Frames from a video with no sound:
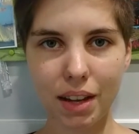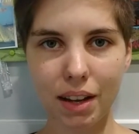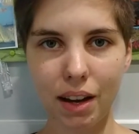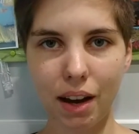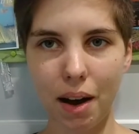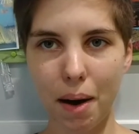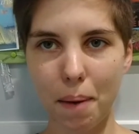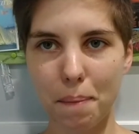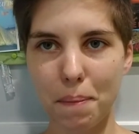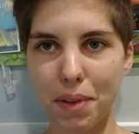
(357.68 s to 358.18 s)

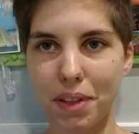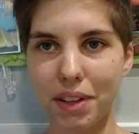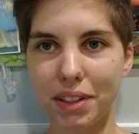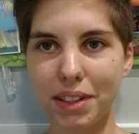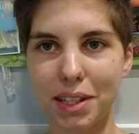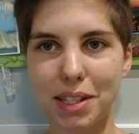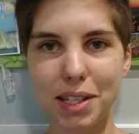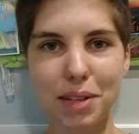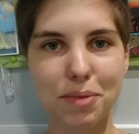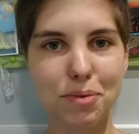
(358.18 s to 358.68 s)
I think
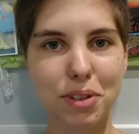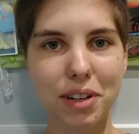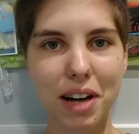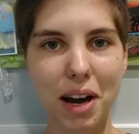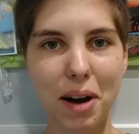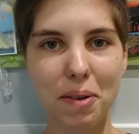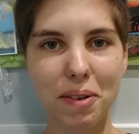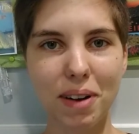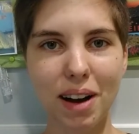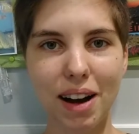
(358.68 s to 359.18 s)
that's it for
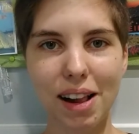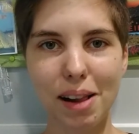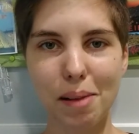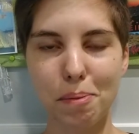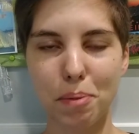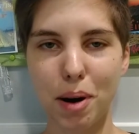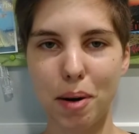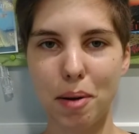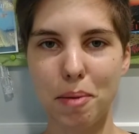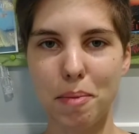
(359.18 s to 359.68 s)
now. I'll
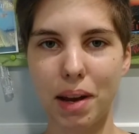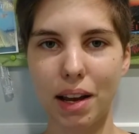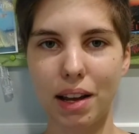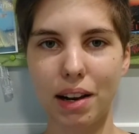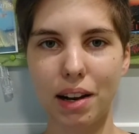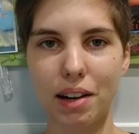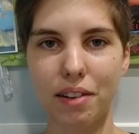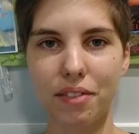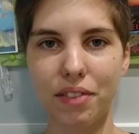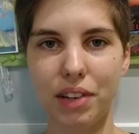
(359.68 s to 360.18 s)
probably make
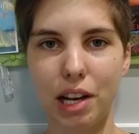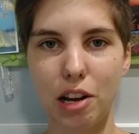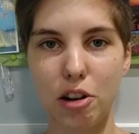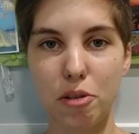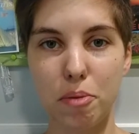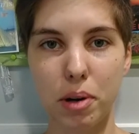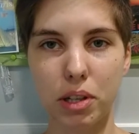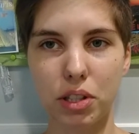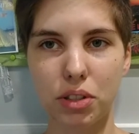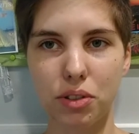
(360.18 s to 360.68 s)
another
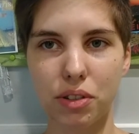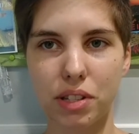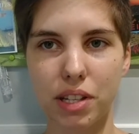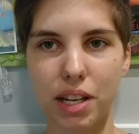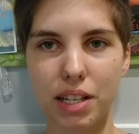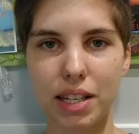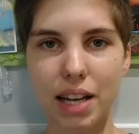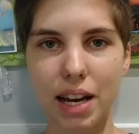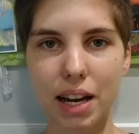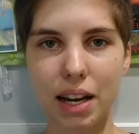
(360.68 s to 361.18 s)
video about
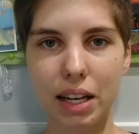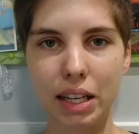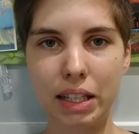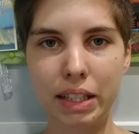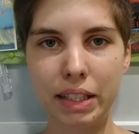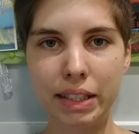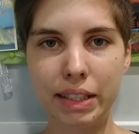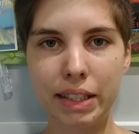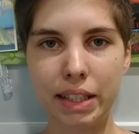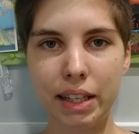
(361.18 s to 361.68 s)
USD Tech
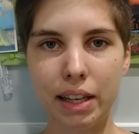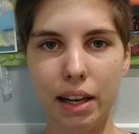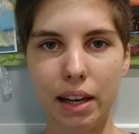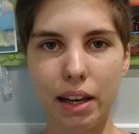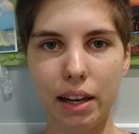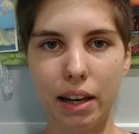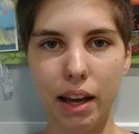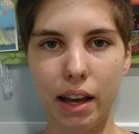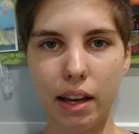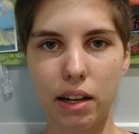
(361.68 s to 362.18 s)

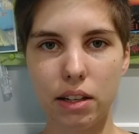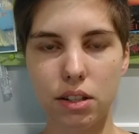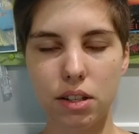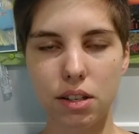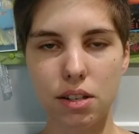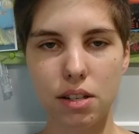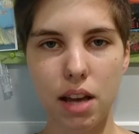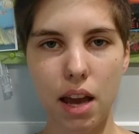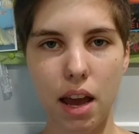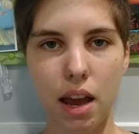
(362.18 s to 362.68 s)
later
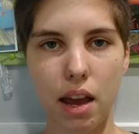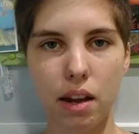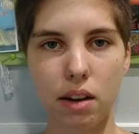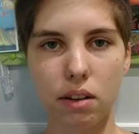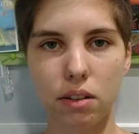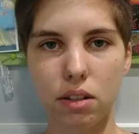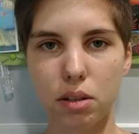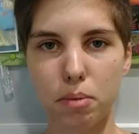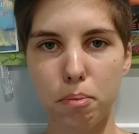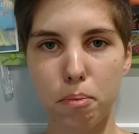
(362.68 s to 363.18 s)
today
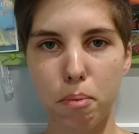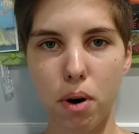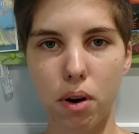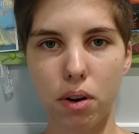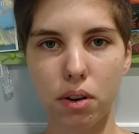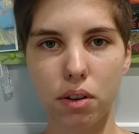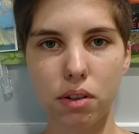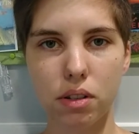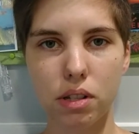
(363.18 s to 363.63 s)
or tomorrow